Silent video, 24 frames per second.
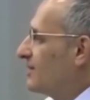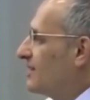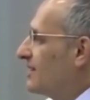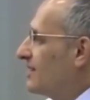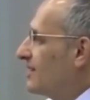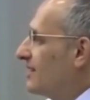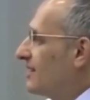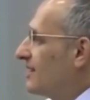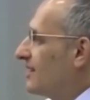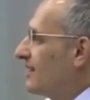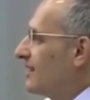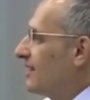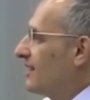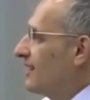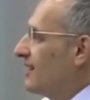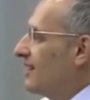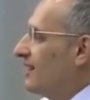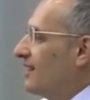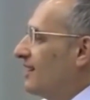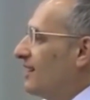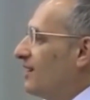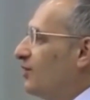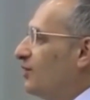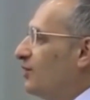people often
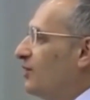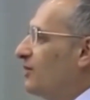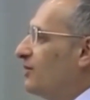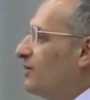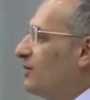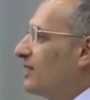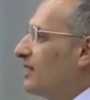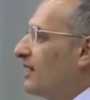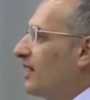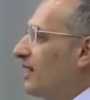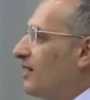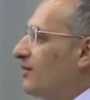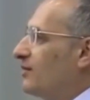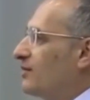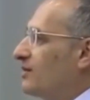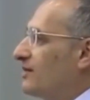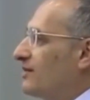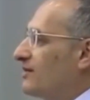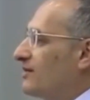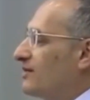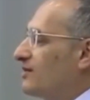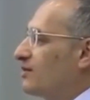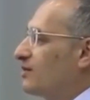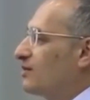try to steer the
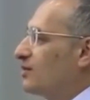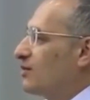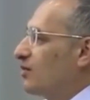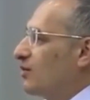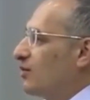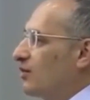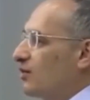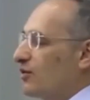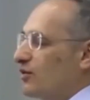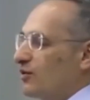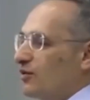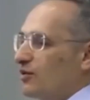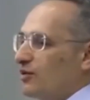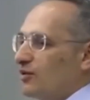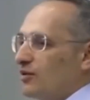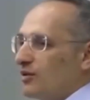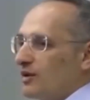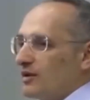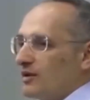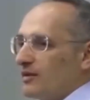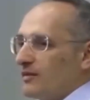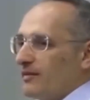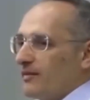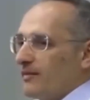discussion in their own
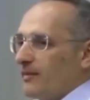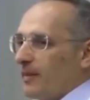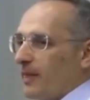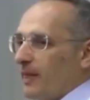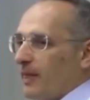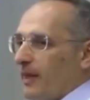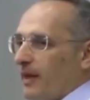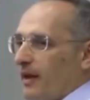direction.